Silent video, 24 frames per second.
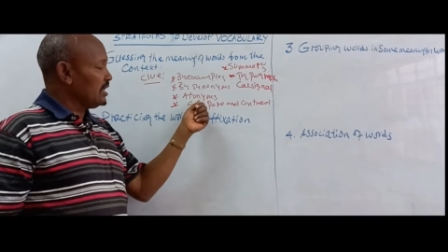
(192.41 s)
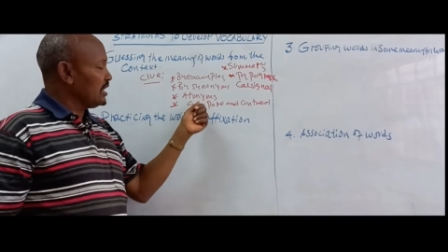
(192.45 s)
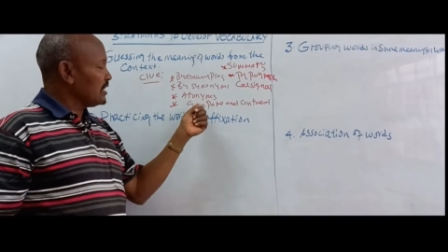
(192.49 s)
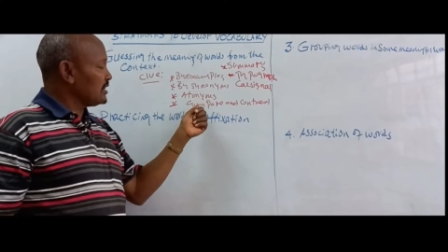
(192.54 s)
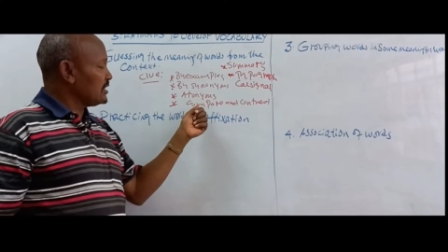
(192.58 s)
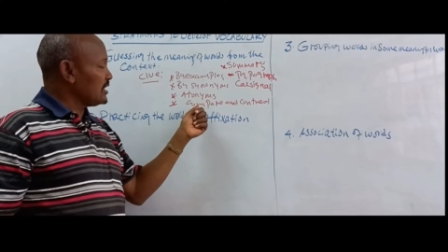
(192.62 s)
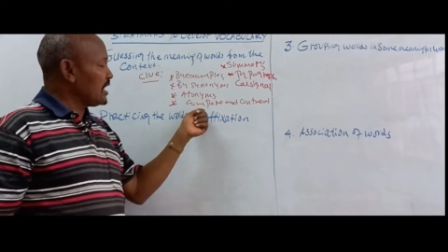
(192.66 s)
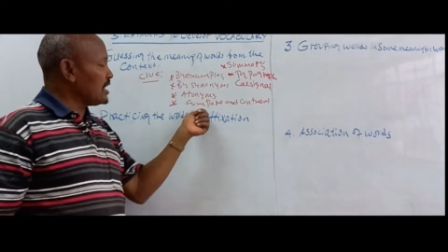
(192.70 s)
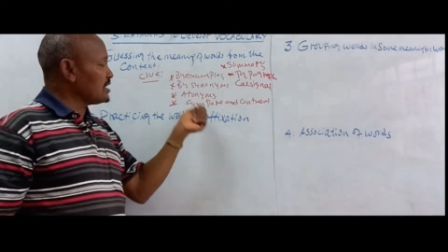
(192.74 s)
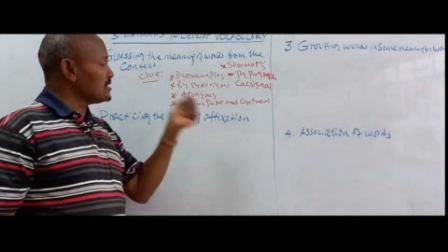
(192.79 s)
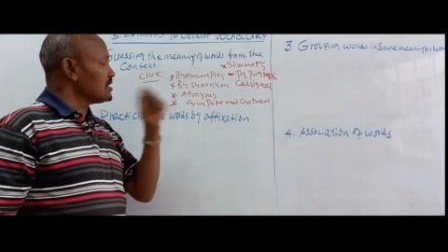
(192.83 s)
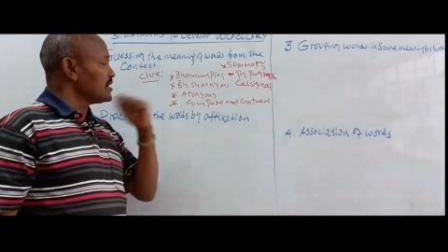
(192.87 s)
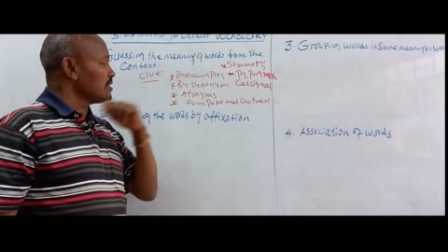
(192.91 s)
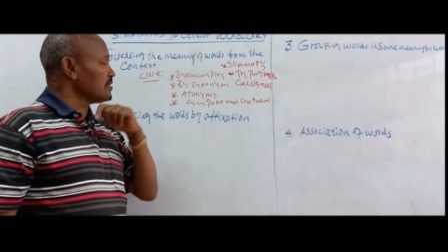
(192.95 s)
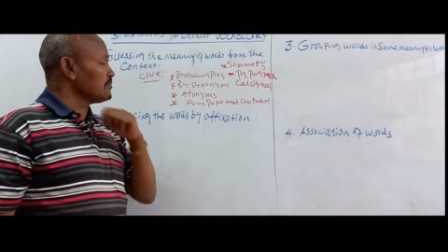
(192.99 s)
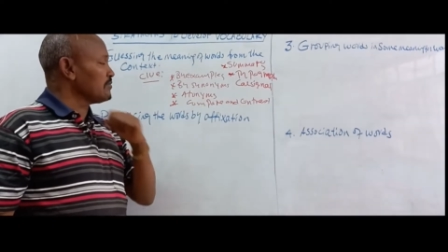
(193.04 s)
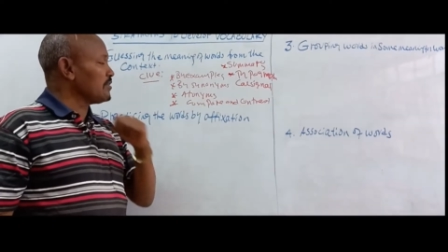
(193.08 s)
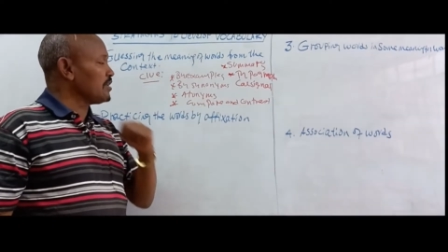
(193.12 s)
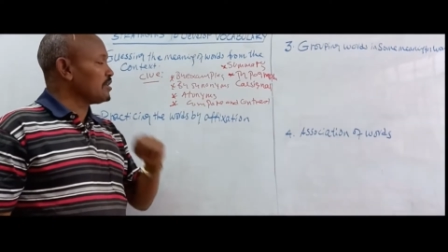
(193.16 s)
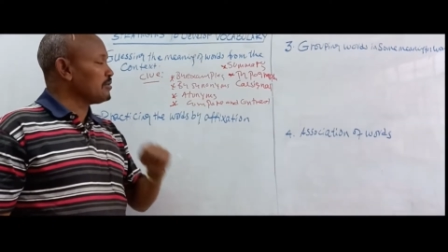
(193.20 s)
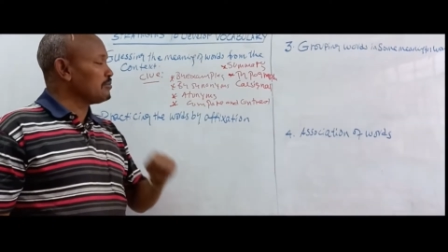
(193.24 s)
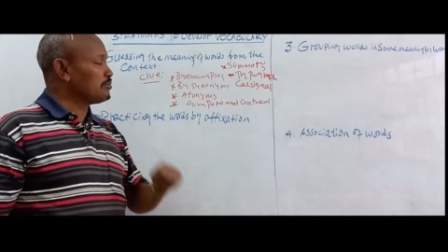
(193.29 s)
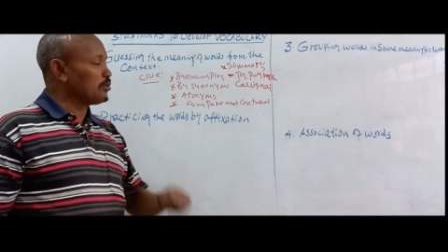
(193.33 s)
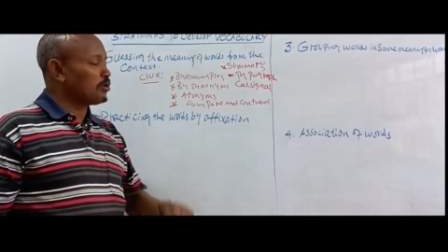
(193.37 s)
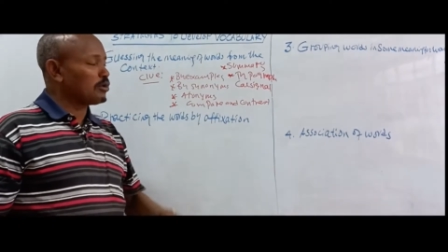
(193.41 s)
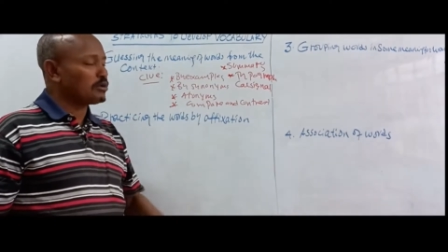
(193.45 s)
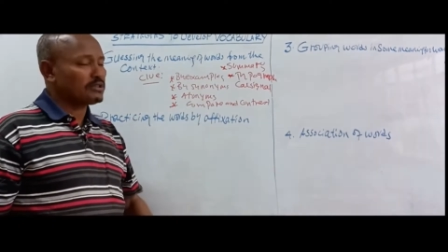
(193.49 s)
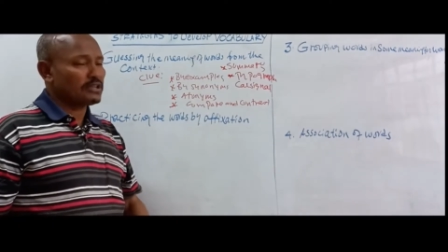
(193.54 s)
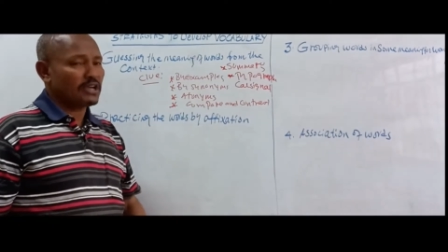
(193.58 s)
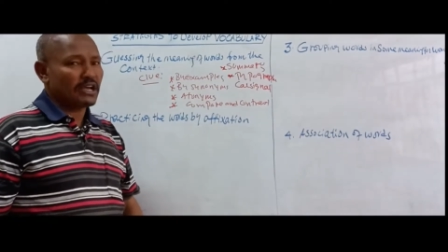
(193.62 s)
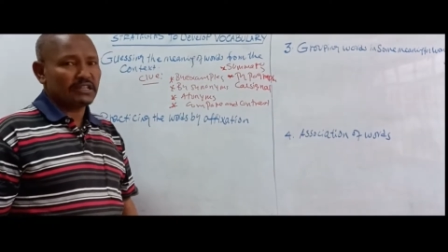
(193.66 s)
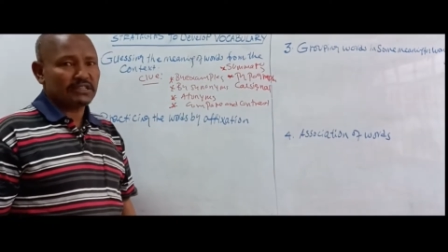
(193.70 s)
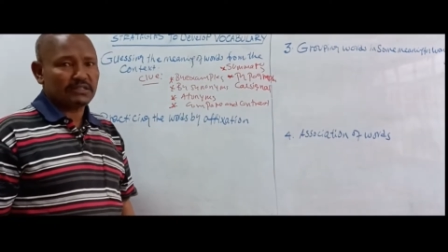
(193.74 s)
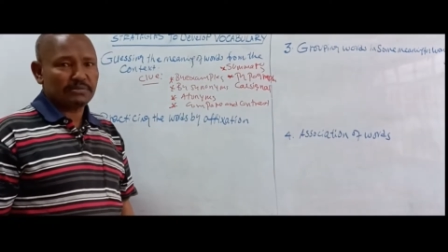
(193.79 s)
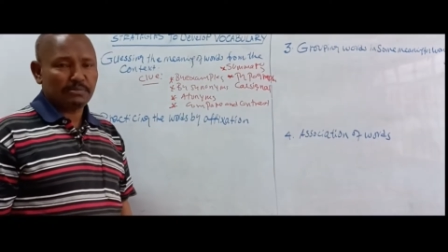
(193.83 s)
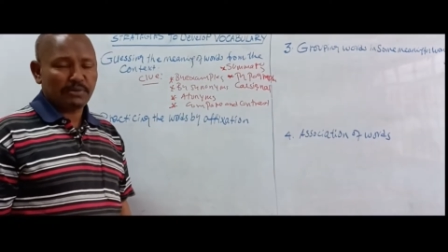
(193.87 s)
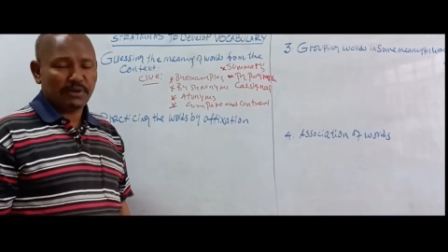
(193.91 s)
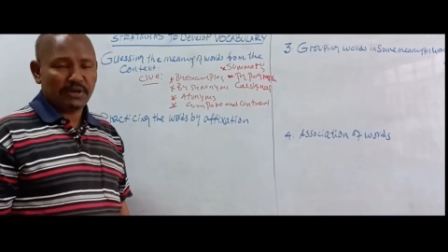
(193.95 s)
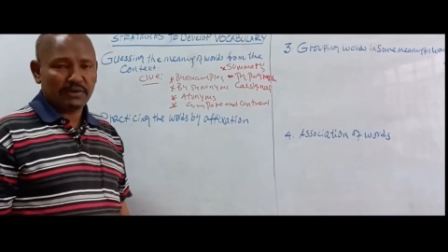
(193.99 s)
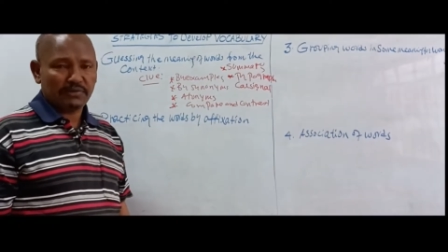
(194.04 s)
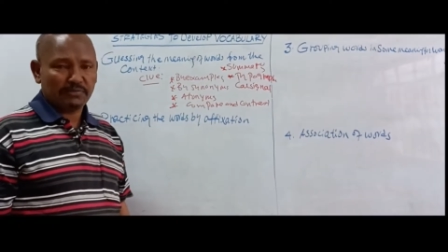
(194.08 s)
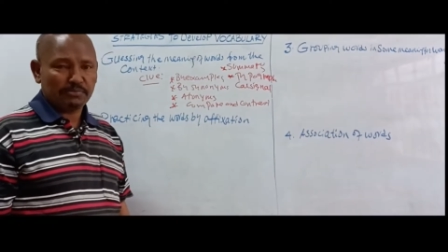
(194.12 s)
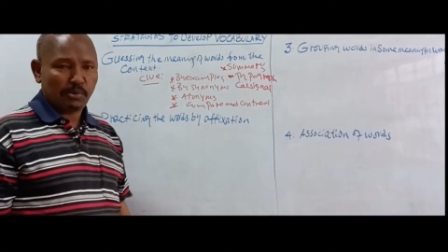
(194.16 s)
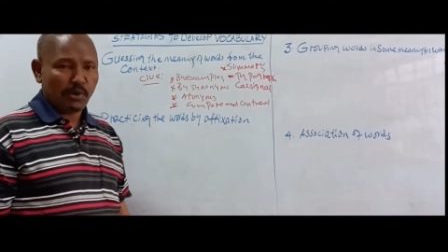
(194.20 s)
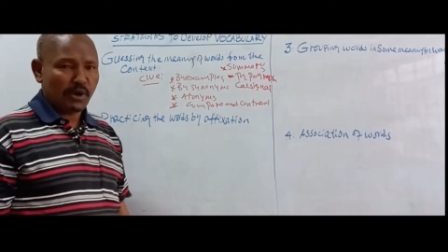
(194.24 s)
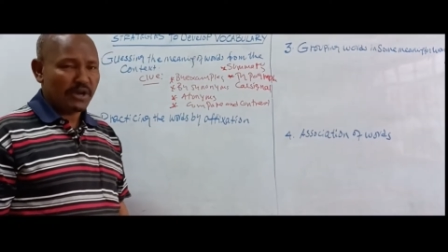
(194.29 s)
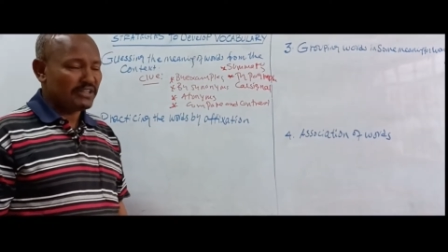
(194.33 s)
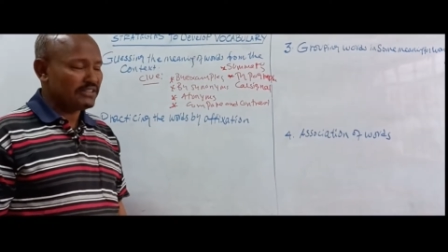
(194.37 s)
The other very
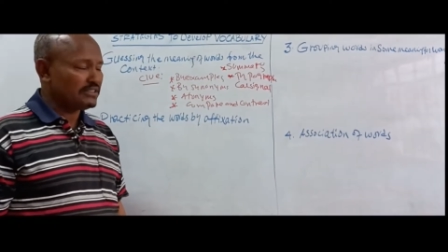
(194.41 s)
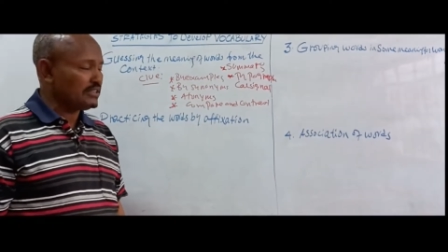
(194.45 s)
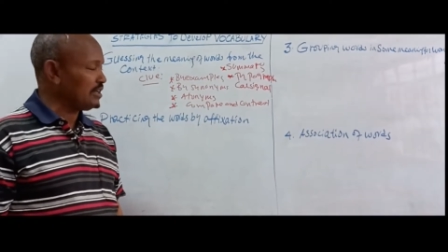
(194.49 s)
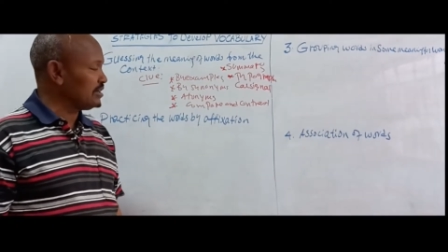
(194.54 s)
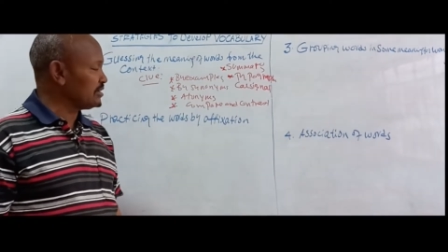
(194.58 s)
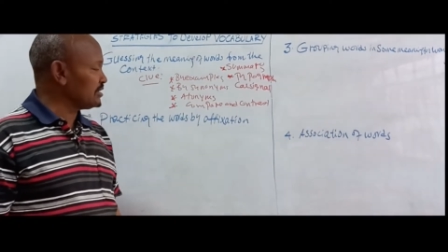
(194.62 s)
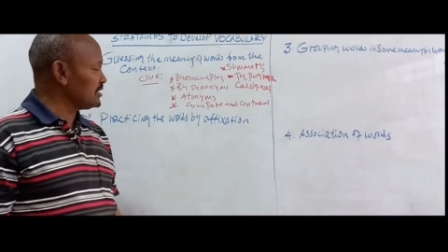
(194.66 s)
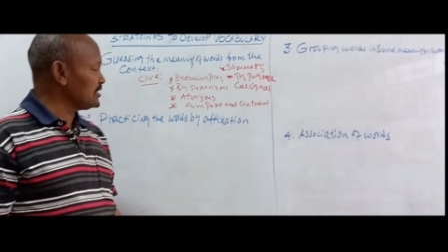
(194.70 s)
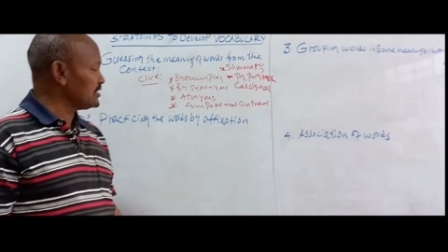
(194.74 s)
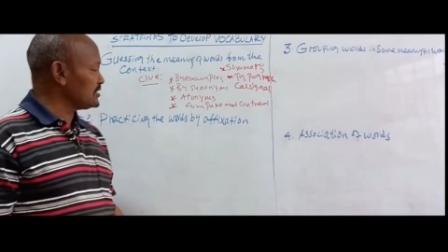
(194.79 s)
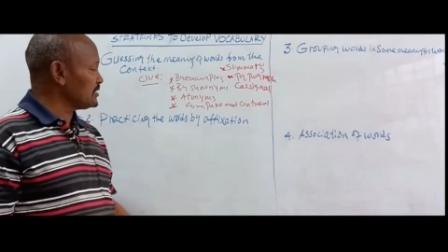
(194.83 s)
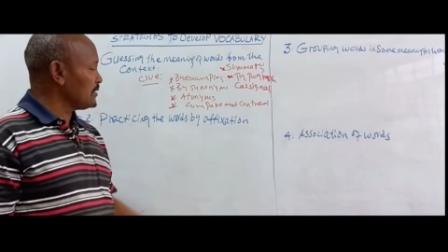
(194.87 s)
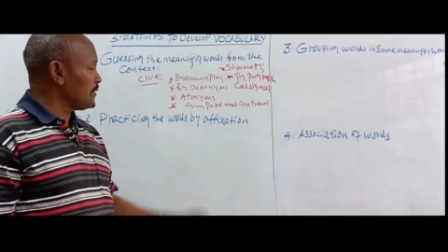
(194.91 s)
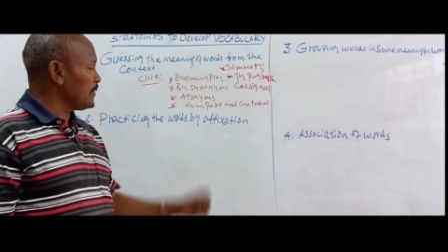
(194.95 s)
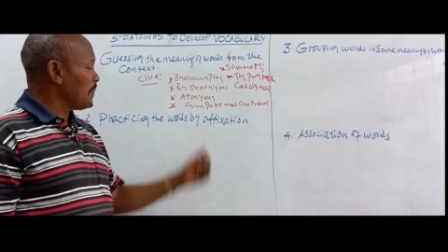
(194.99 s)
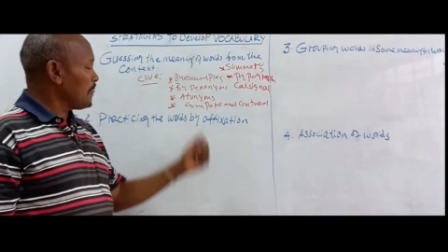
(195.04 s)
important point here is